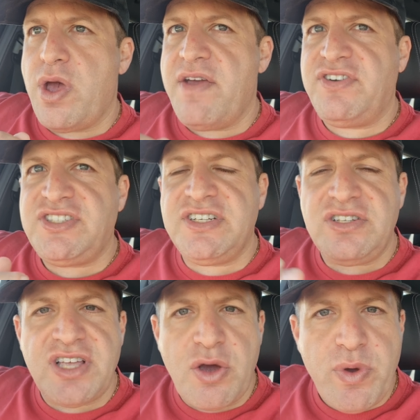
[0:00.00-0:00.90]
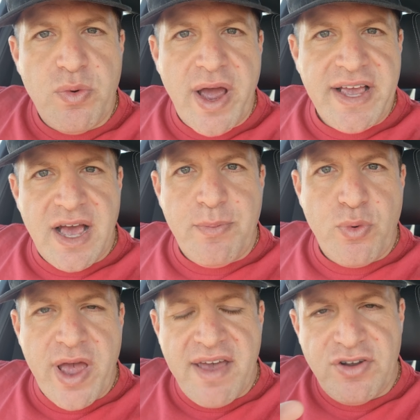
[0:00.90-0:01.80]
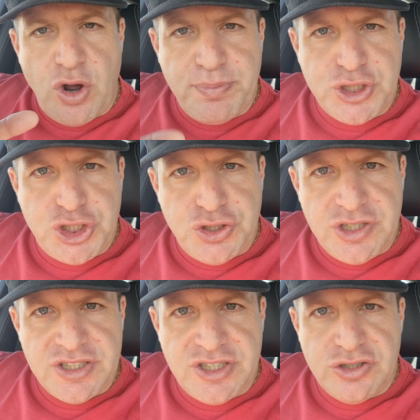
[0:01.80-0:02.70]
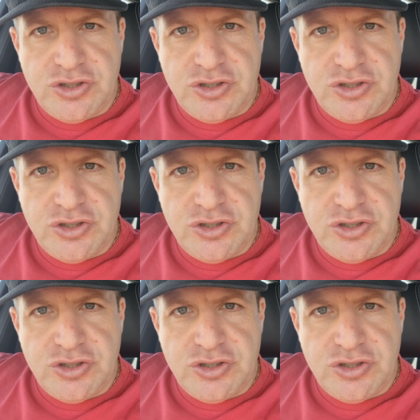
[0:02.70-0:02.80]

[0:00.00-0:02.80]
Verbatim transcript: every single day we wake up, we have an opportunity